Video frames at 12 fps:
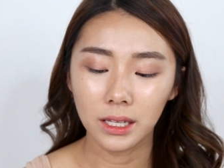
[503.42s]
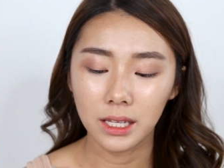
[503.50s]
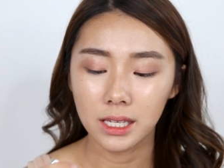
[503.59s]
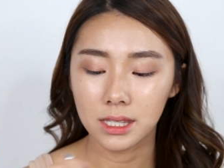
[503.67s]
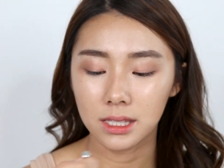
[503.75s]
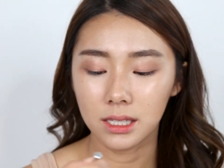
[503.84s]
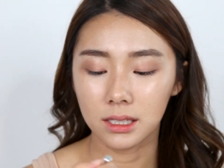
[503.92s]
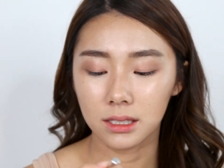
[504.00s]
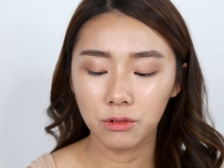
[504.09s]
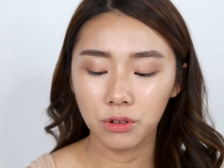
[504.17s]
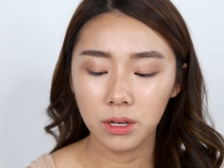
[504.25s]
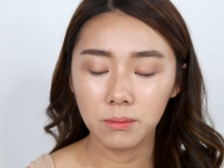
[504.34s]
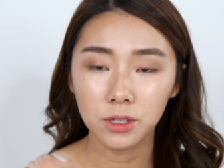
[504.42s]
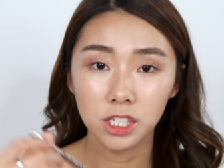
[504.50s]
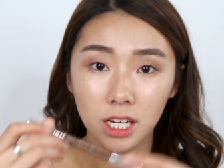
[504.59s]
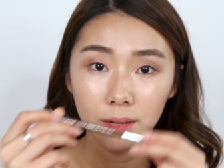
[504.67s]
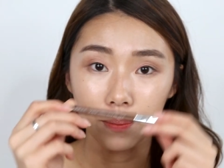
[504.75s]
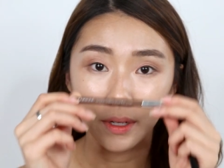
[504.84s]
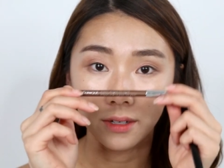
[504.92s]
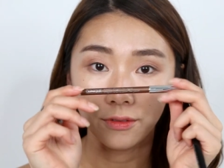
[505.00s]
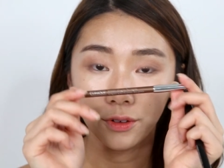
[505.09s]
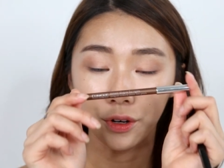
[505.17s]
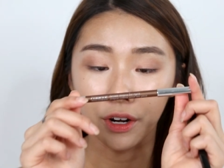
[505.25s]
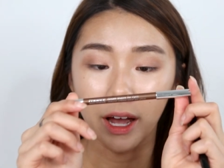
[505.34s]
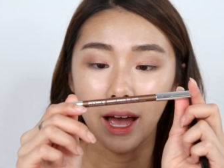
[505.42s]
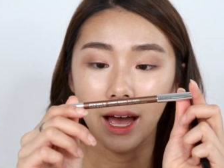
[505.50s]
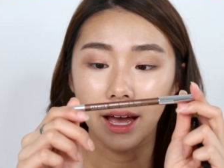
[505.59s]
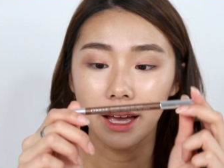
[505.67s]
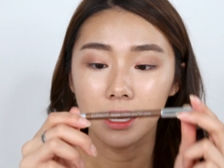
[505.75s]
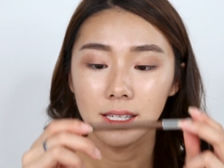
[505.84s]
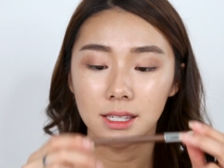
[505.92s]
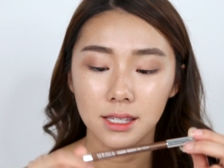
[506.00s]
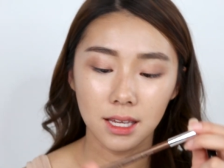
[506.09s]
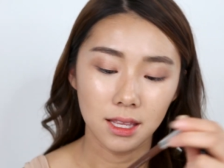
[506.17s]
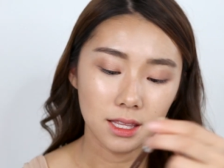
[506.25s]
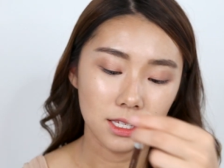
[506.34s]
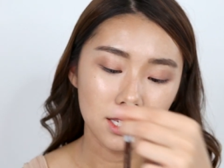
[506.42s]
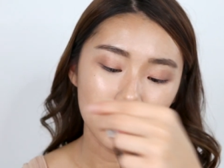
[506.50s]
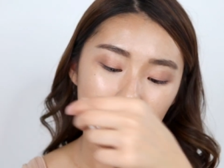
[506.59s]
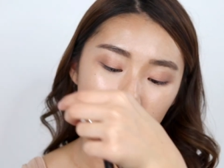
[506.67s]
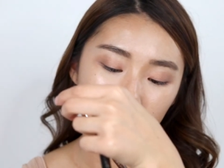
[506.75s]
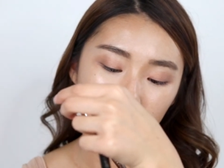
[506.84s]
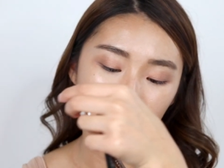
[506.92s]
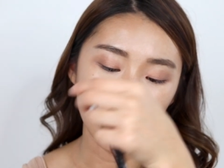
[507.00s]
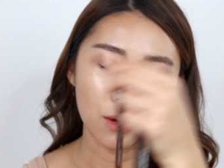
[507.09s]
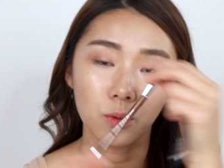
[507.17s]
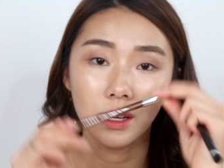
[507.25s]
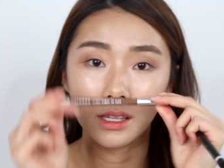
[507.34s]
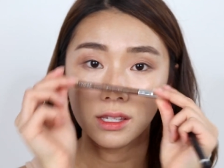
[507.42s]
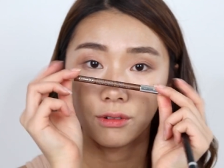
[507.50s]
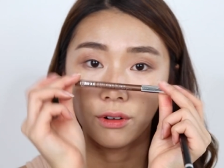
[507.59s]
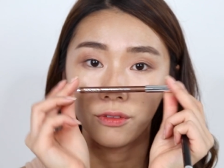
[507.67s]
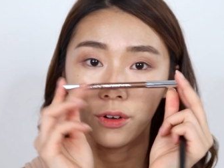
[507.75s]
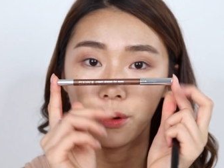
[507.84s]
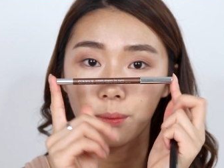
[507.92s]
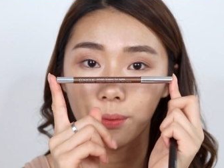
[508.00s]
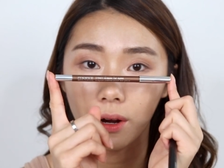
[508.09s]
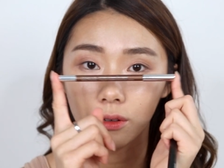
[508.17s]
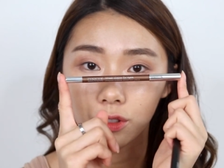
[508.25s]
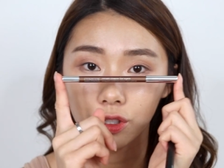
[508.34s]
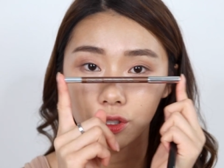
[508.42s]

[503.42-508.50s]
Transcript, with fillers: well as the Cream Shaper for eyes and this is in the shade 104 Brown